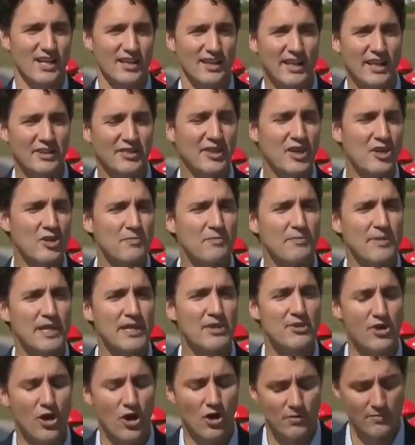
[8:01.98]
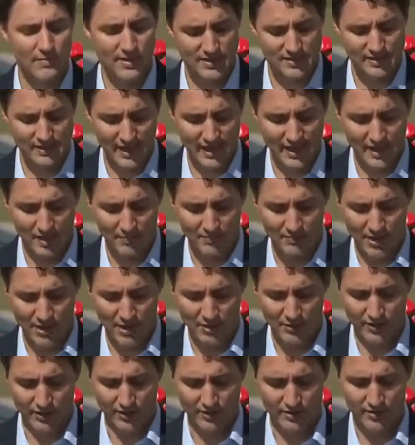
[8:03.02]
Let there be no mistake
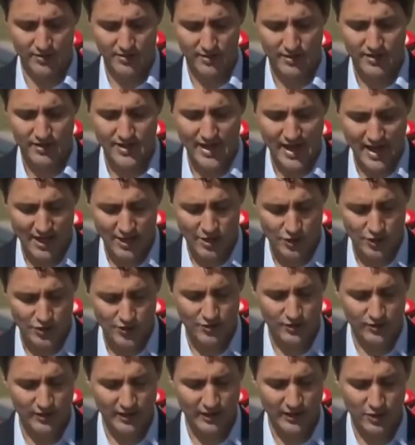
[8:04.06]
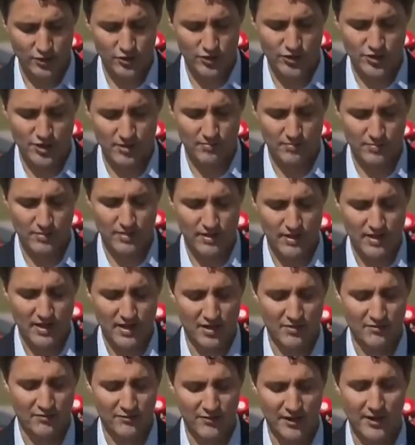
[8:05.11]
about it. National leadership
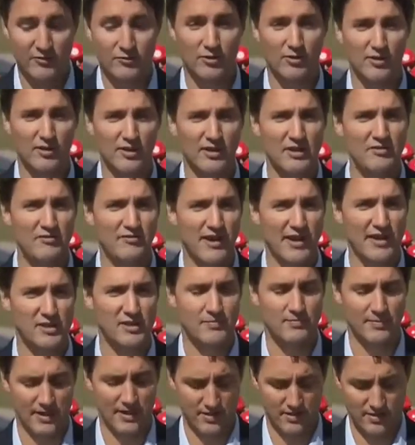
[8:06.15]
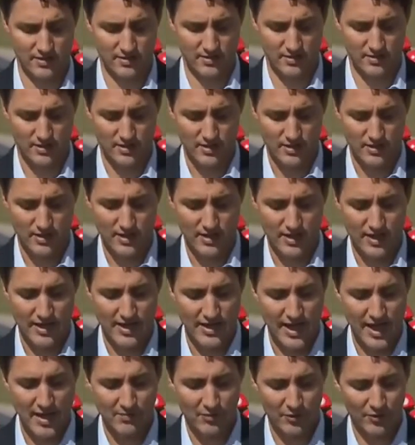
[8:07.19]
and federal investments
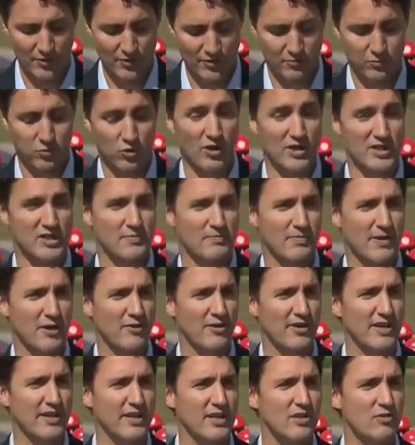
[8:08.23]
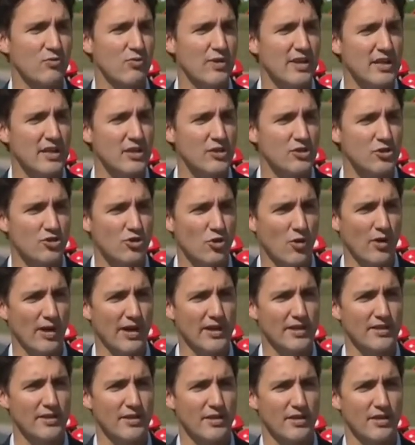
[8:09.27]
enabled the prosperity we
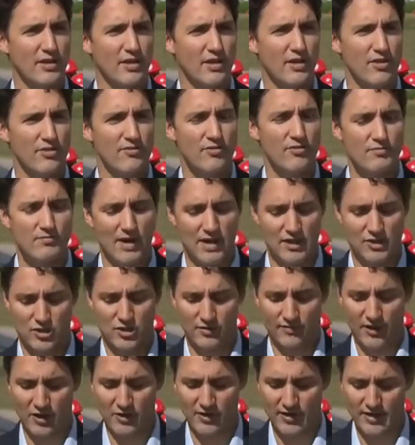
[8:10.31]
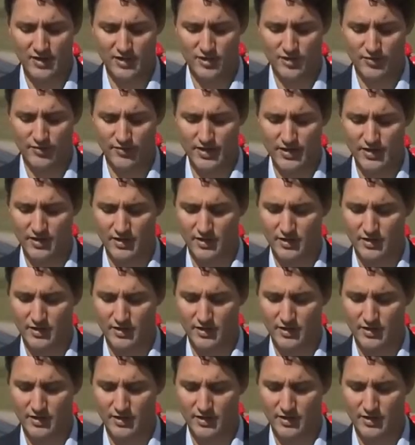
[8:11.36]
enjoyed through much of our history.